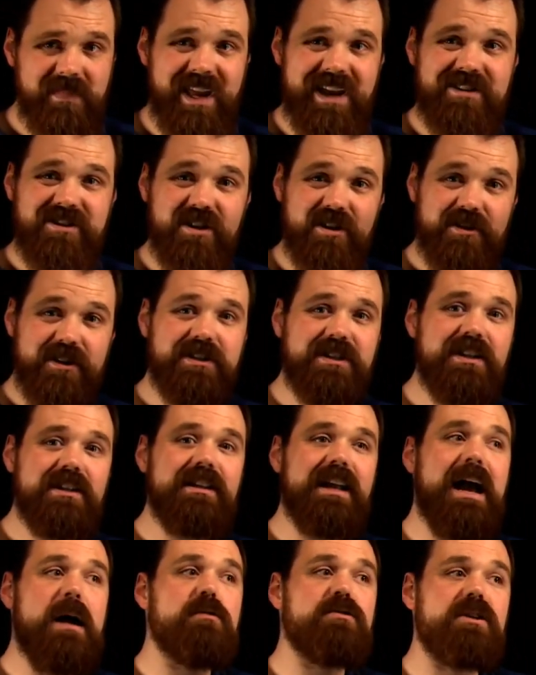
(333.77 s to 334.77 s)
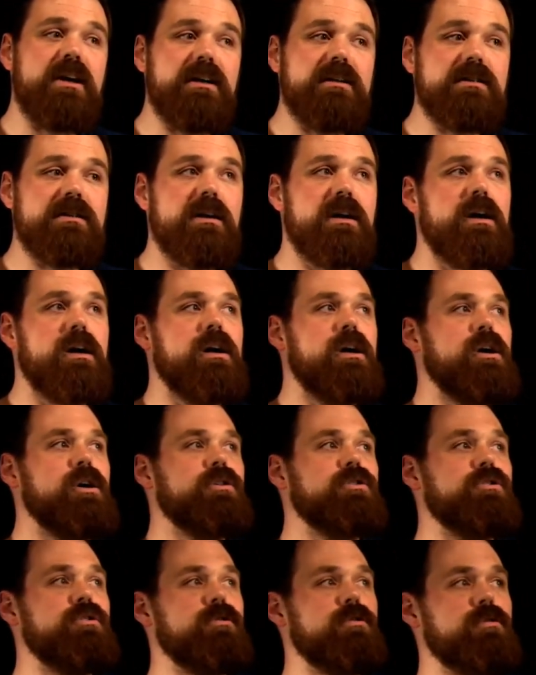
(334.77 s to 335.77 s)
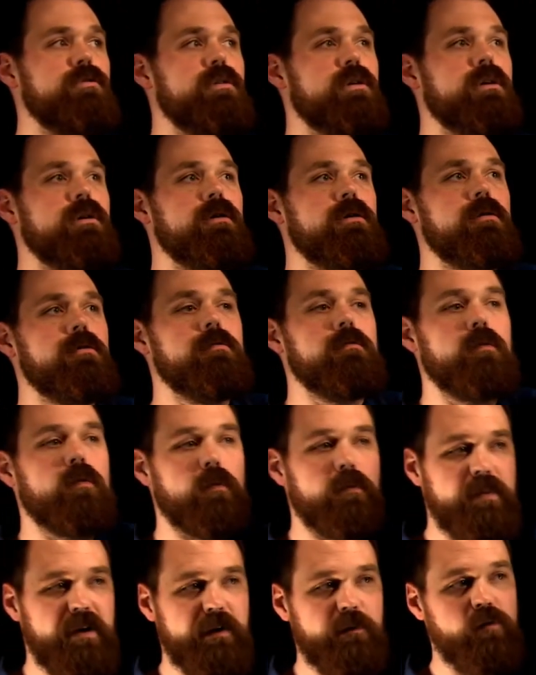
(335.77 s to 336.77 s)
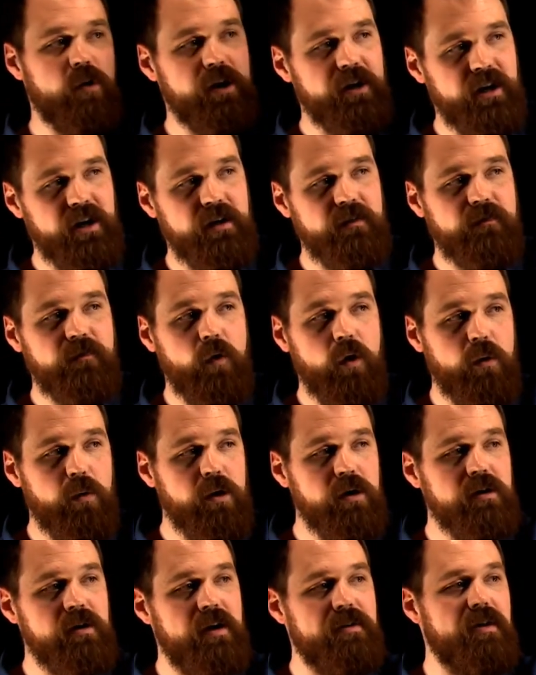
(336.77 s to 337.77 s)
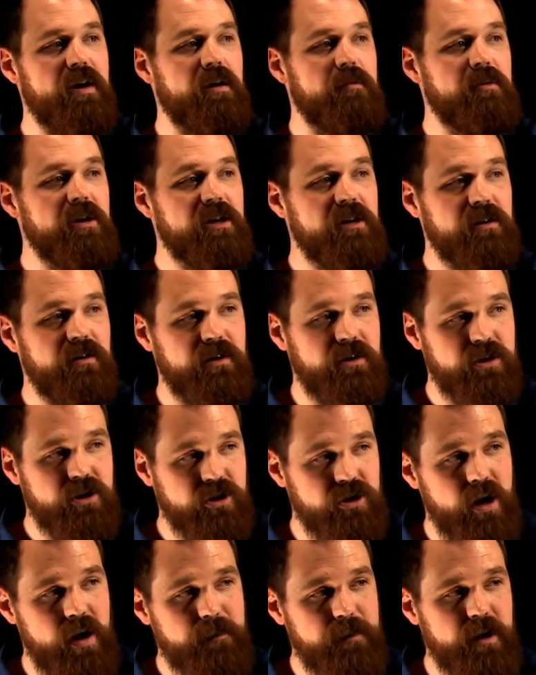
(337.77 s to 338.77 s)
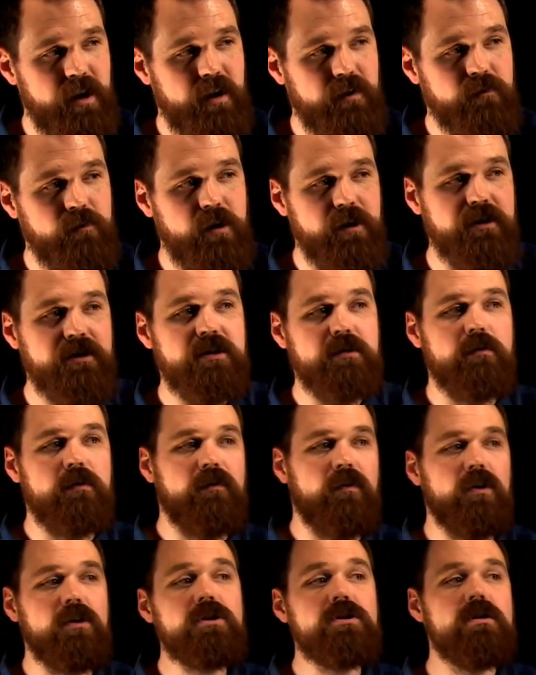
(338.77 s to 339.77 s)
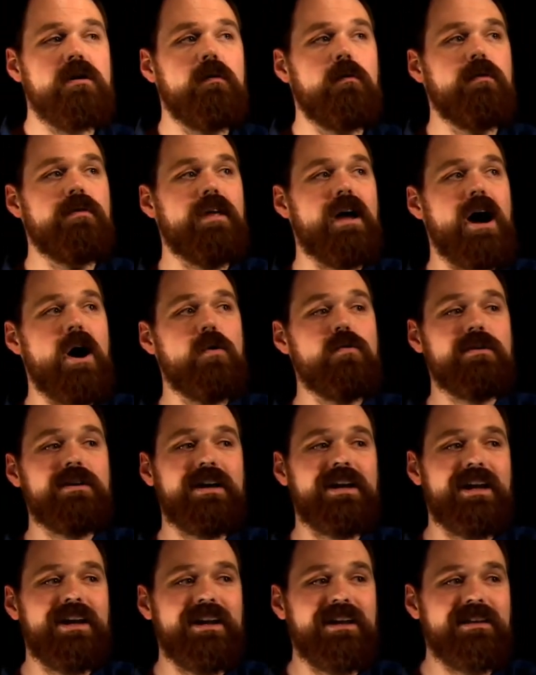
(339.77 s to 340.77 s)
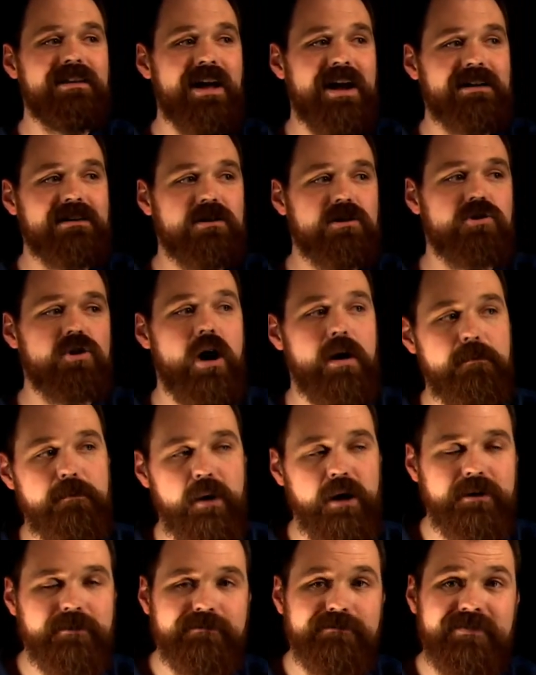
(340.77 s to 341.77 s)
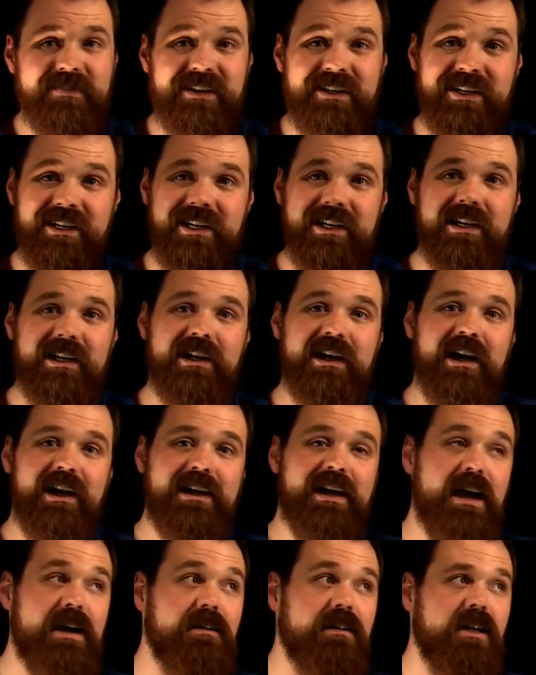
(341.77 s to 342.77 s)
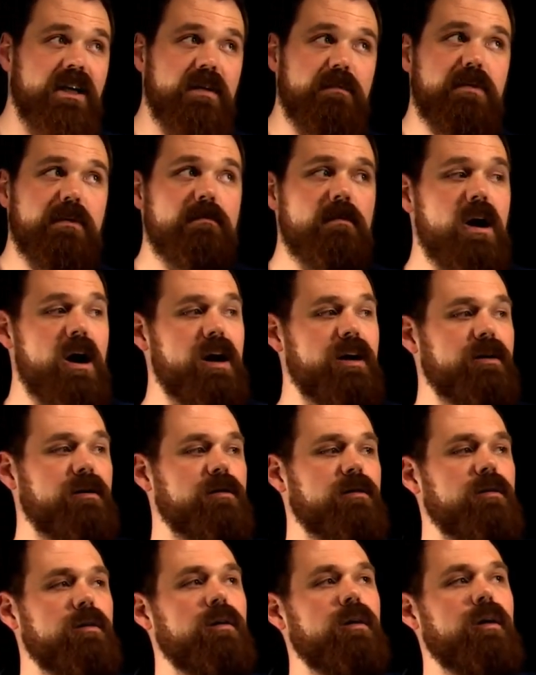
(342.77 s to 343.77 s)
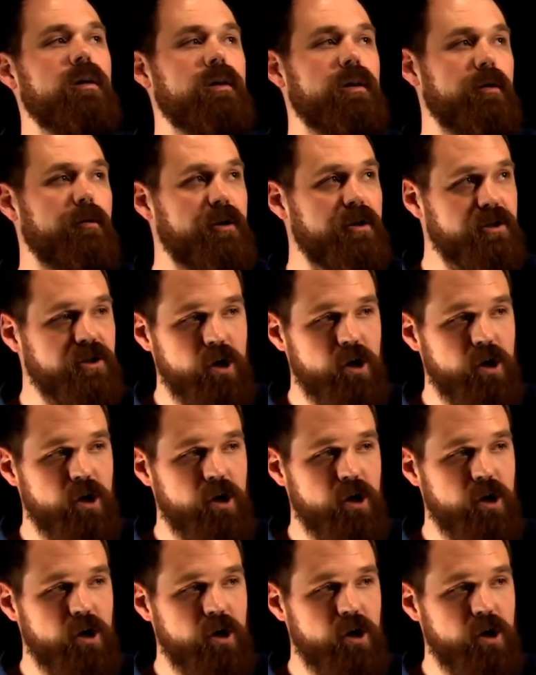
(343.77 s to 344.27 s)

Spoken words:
So this allows us to be running in forward and then immediately stop it and run into reverse without hitting that stop button. Again, keep in mind, there is